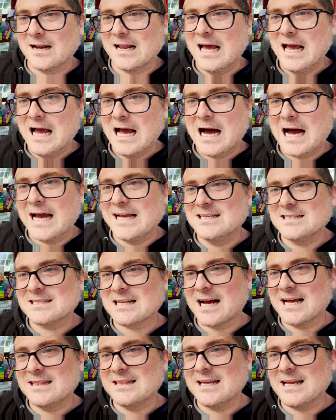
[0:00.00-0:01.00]
And I
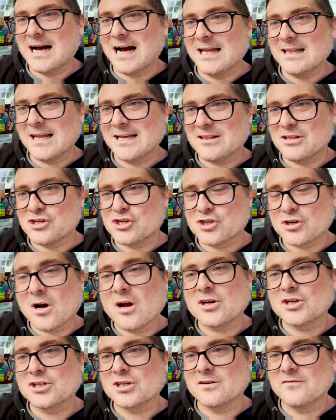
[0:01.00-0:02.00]
think I like the
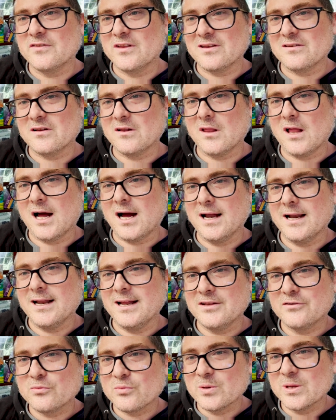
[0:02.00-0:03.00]
structure of this a lot.
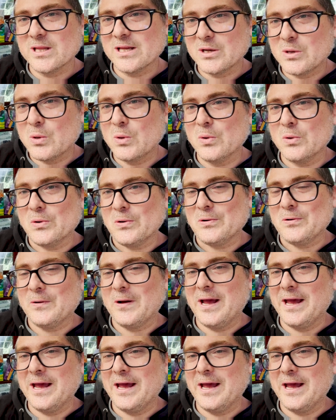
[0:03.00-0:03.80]
It's really cool.